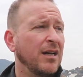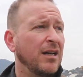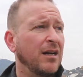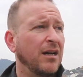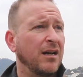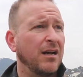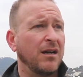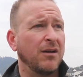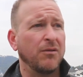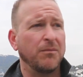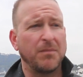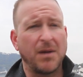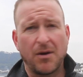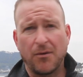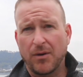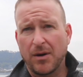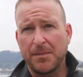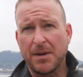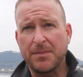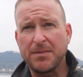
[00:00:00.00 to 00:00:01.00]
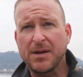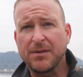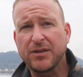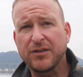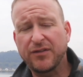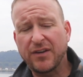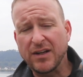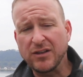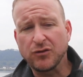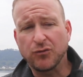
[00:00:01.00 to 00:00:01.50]
One of my
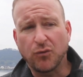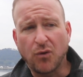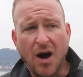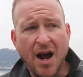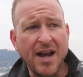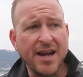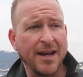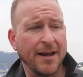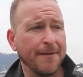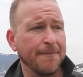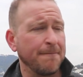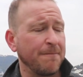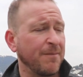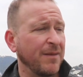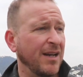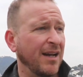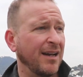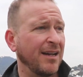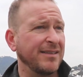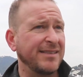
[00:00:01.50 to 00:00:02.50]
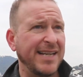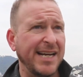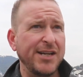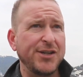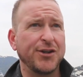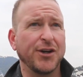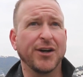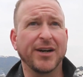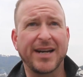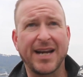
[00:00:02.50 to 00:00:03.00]
best friends, Ryan, a
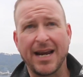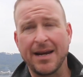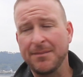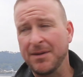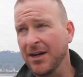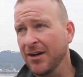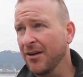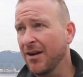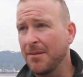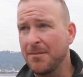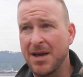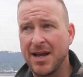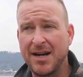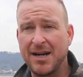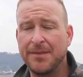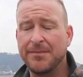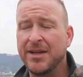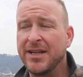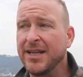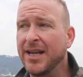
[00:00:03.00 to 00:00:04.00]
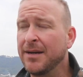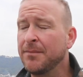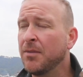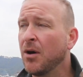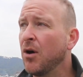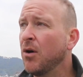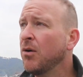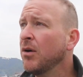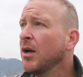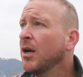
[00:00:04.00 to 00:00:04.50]
teacher, came here. I met him in
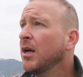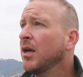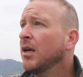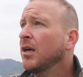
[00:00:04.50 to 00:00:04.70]
Ningbo.